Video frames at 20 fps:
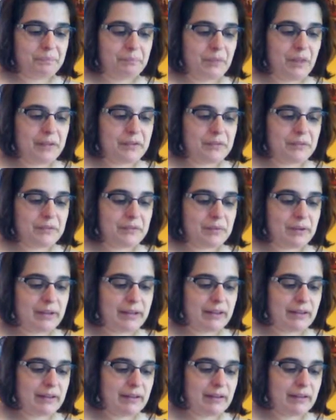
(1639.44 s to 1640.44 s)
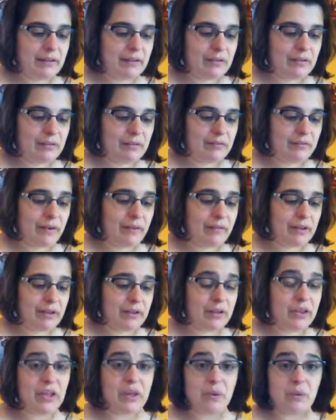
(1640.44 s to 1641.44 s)
It's really very
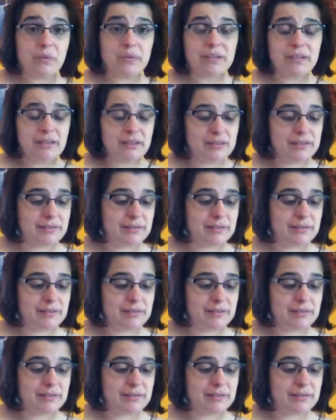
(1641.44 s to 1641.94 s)
cute.